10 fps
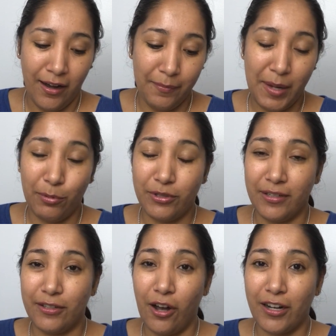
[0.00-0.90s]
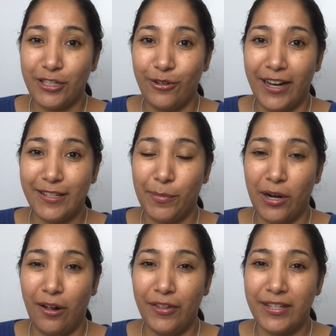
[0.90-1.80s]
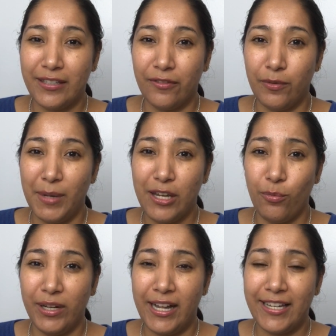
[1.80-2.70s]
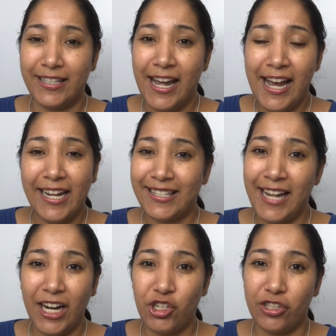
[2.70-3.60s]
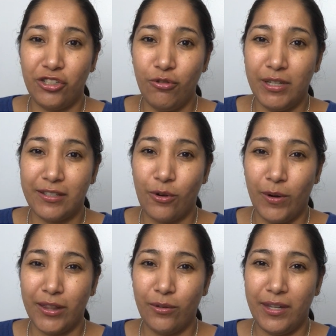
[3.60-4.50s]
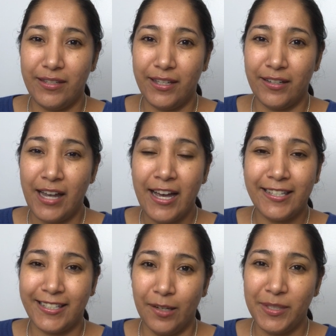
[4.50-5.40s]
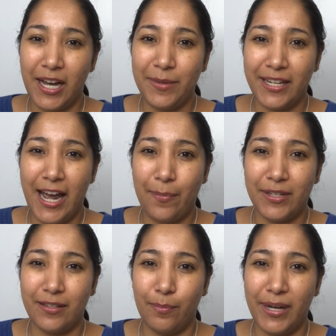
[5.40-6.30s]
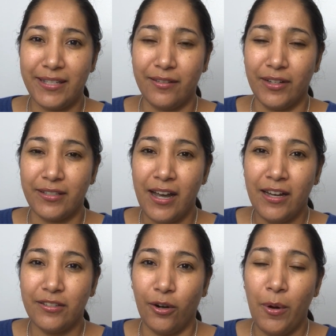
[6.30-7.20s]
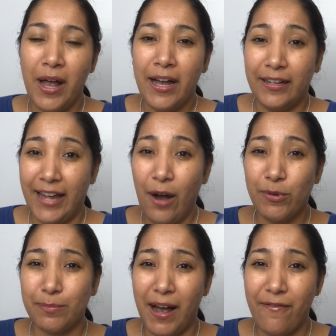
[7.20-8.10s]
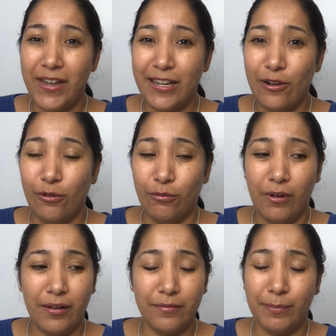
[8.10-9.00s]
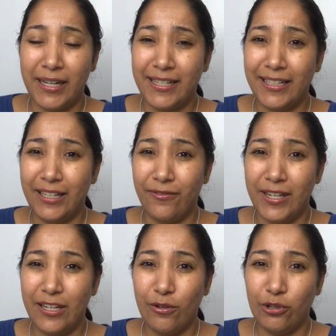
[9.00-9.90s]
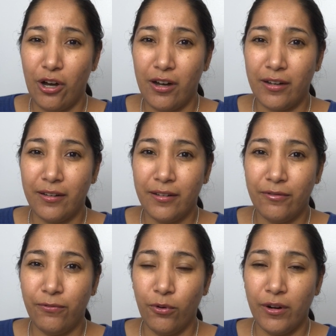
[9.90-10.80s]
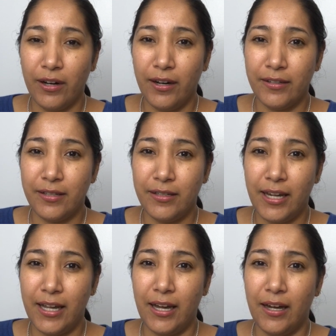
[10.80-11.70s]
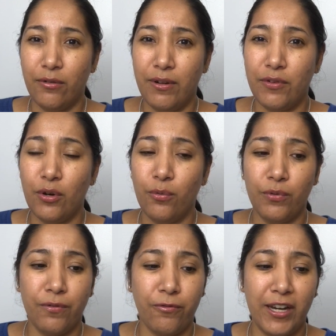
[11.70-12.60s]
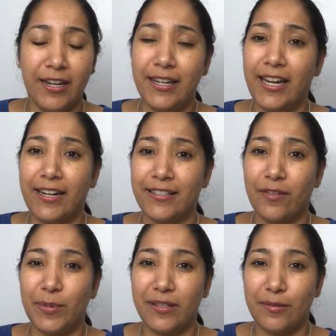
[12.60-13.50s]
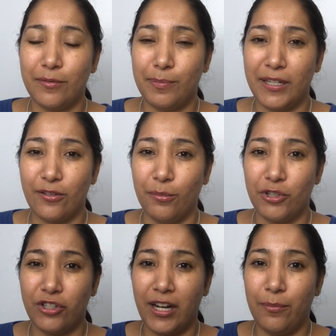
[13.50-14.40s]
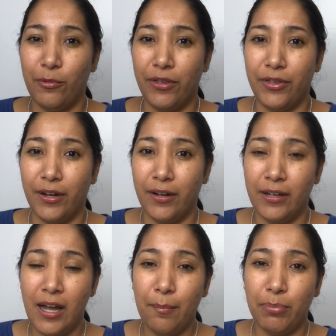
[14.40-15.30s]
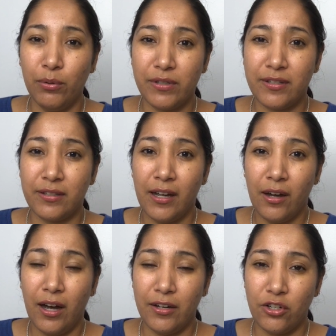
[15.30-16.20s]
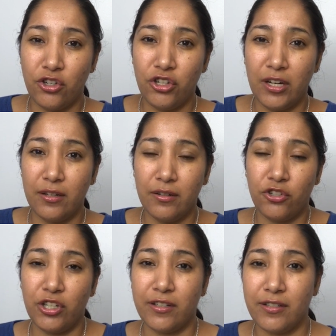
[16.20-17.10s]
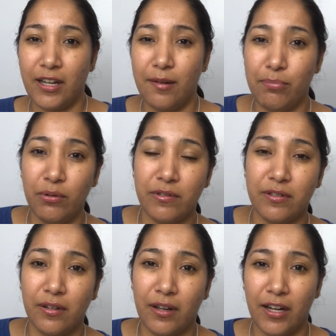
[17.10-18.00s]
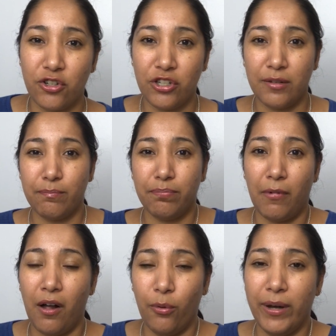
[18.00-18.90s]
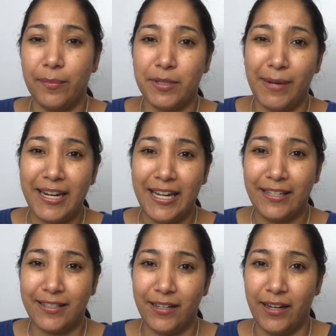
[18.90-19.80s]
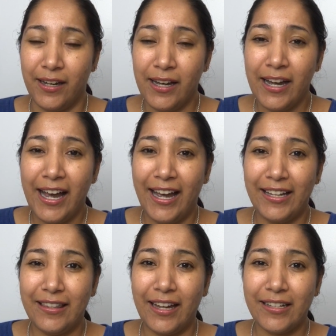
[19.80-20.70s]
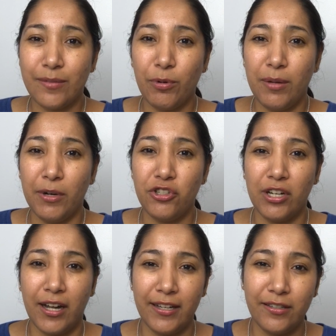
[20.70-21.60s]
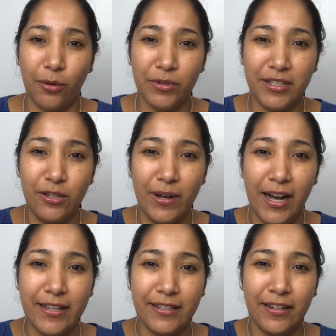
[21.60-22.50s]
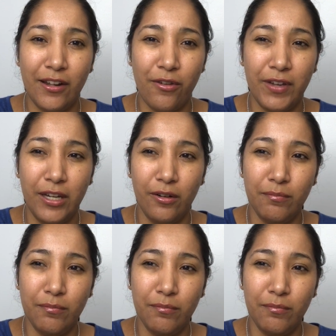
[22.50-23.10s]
I'm able to talk to you guys about all this stuff and make you realize that it's not just you that's going through these things. Sometimes it happens to the best of us. So that was my video, my daily video log for uh, today. I don't even know the freaking date, because I've been spent so much time with uh, boots and shit, shit-stained boots. Uh, got shit all the way up to my knees today. And that's pretty much it, guys. So I will see you guys in another video.